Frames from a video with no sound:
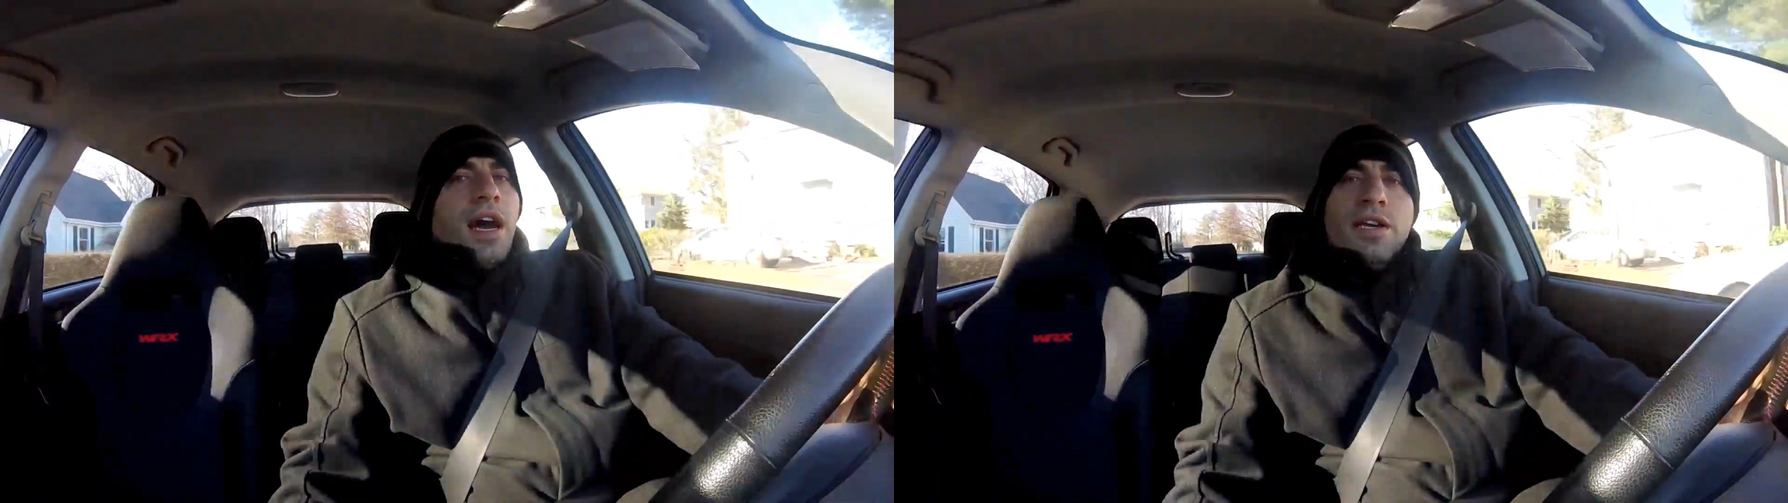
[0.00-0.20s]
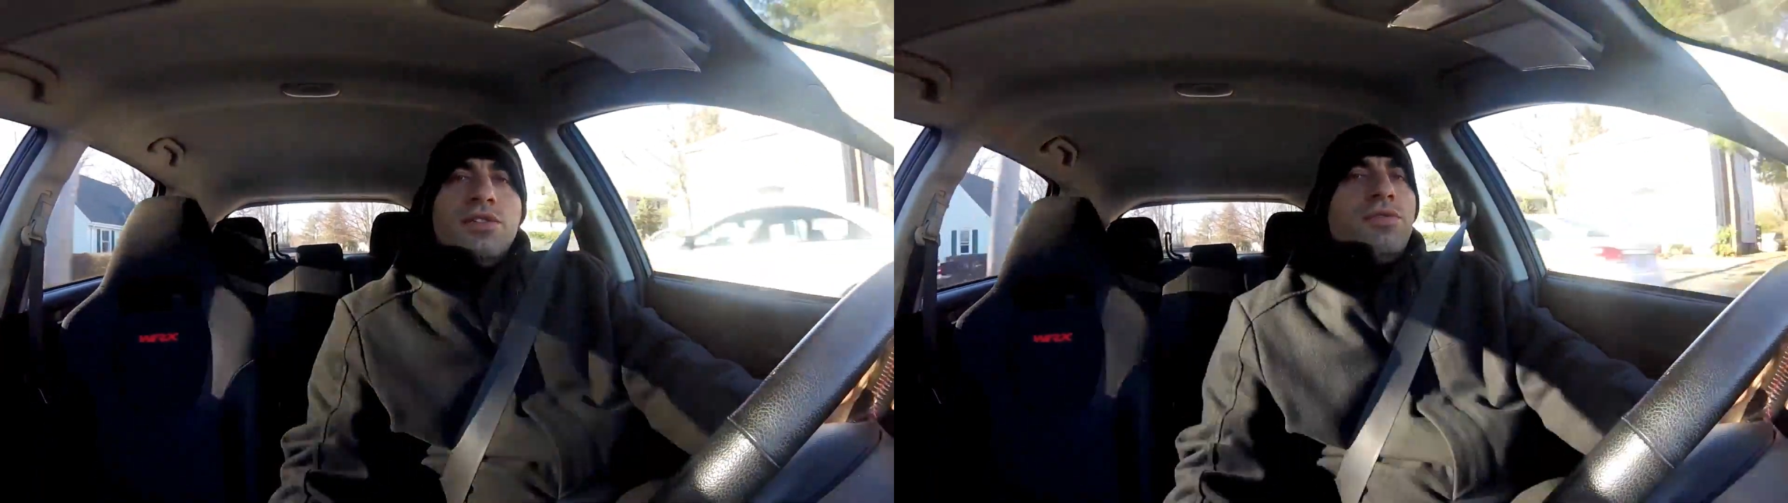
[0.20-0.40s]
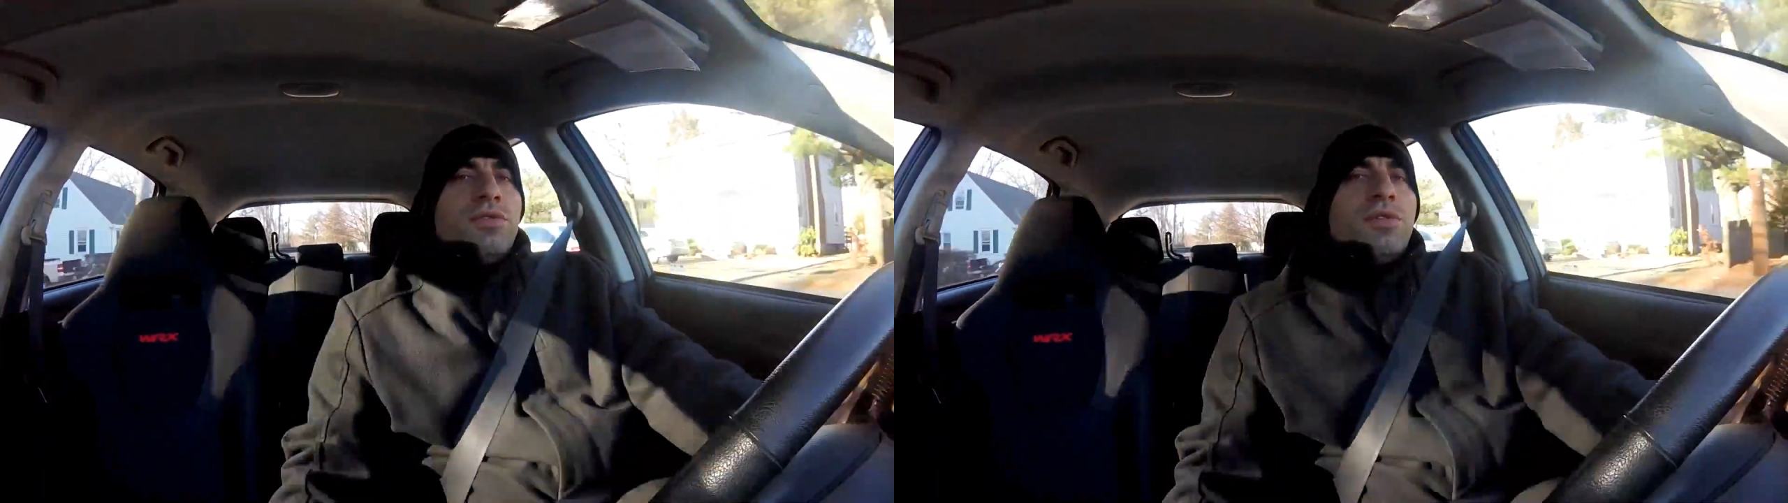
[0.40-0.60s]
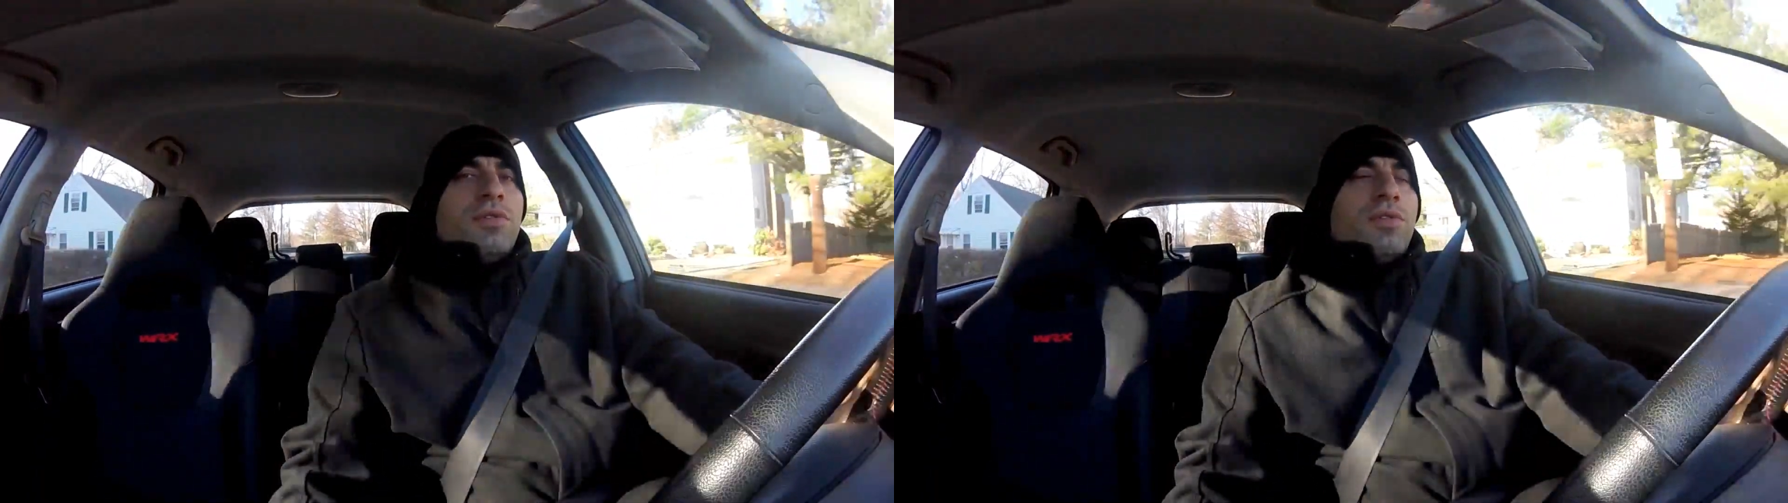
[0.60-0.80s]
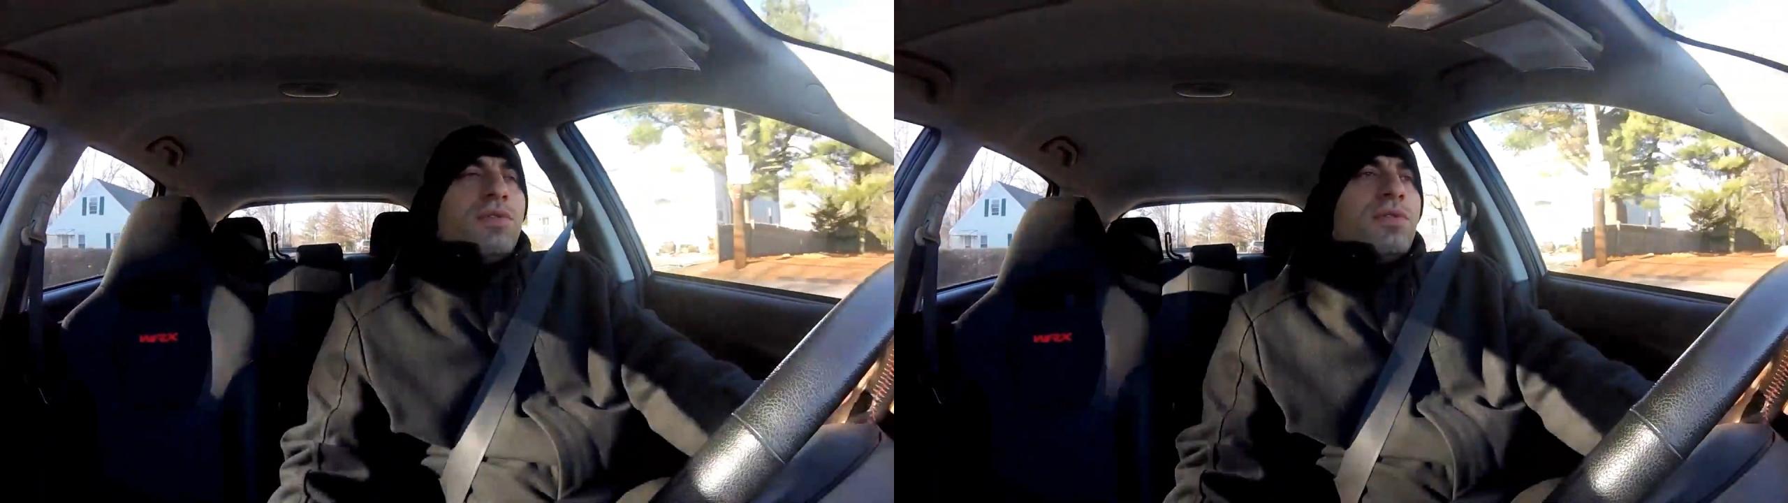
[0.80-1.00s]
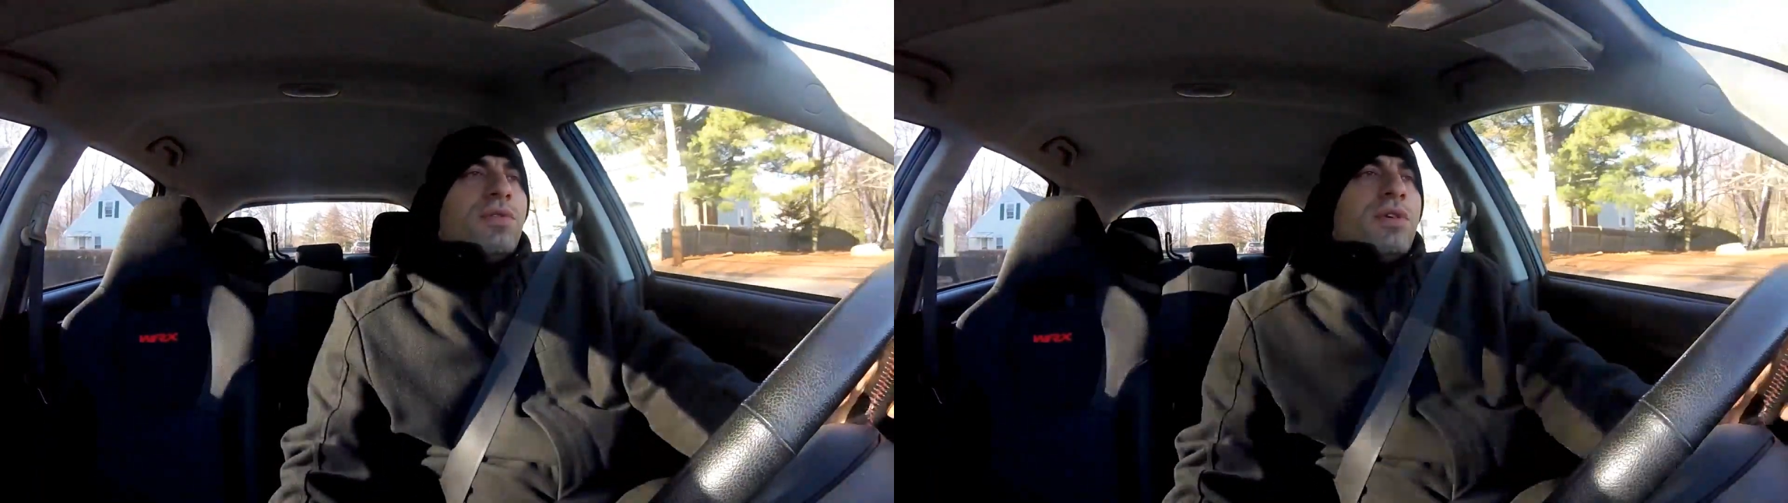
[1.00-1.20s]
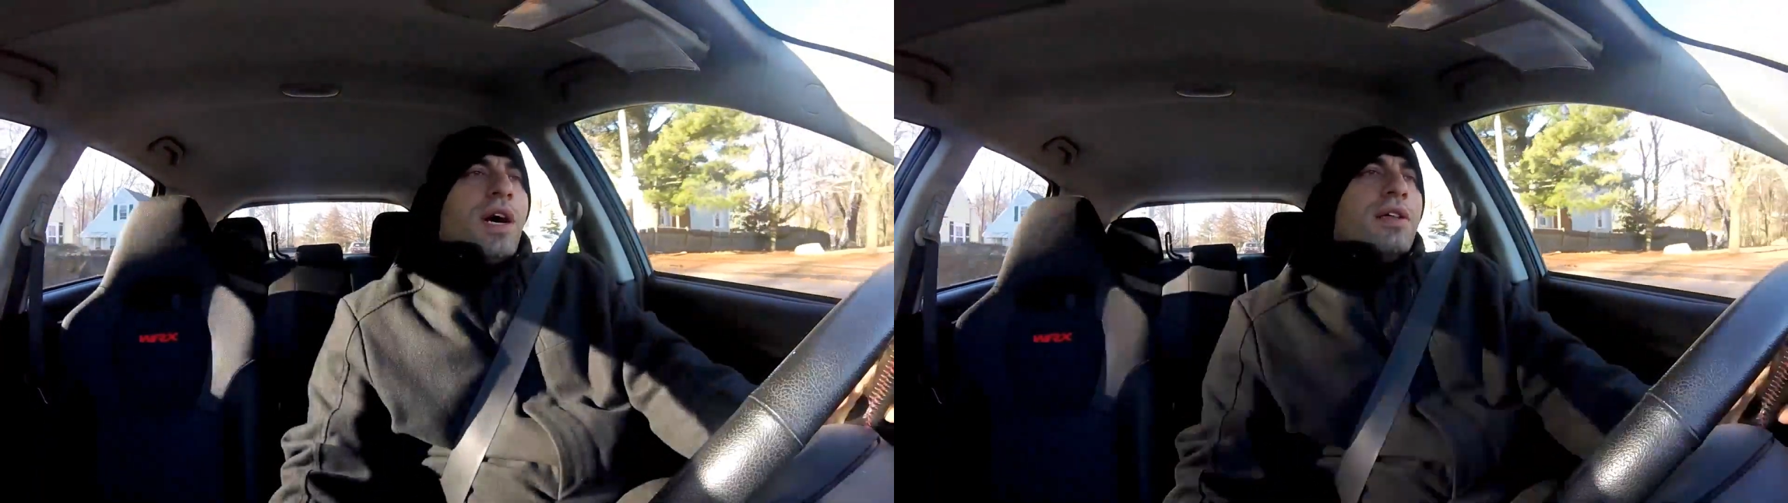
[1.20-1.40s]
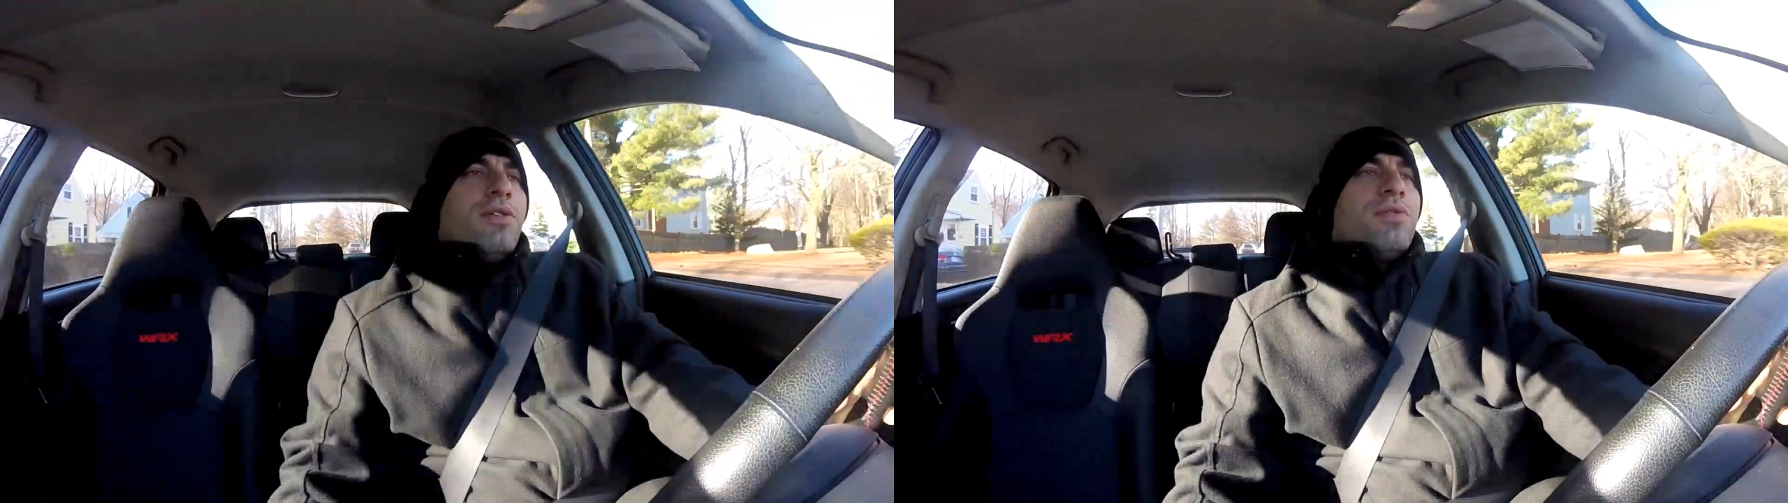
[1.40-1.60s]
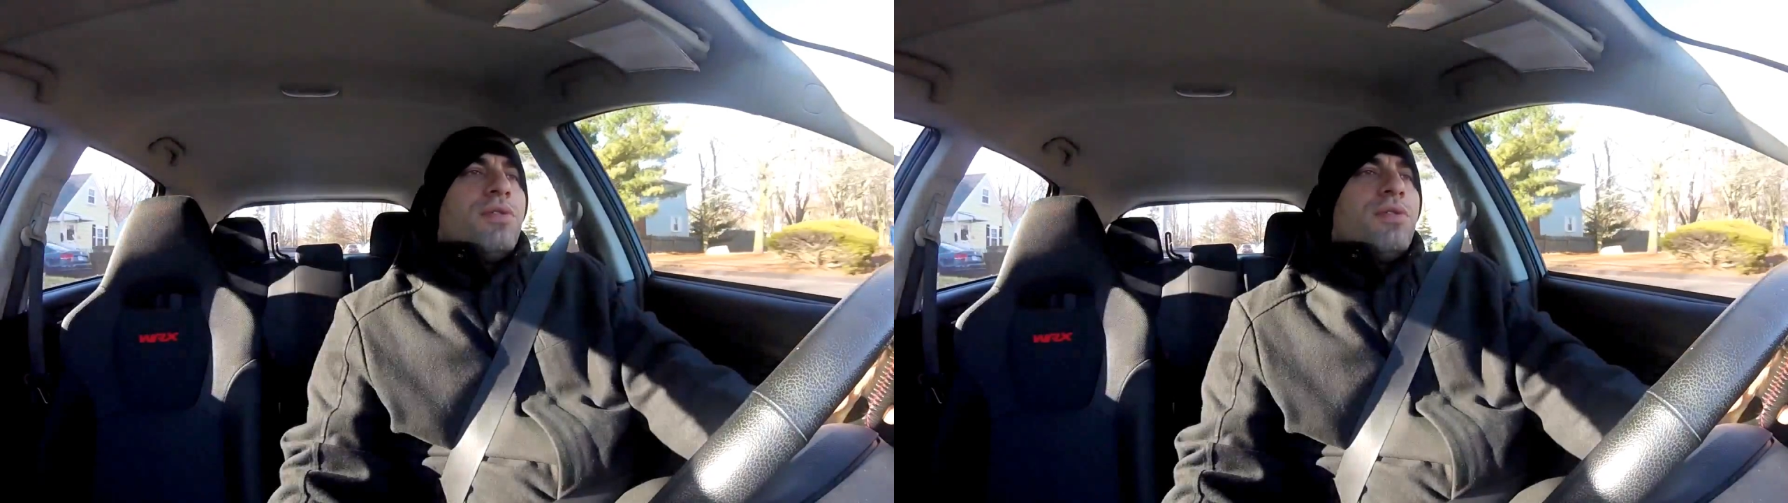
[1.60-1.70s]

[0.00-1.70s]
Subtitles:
I don't know. I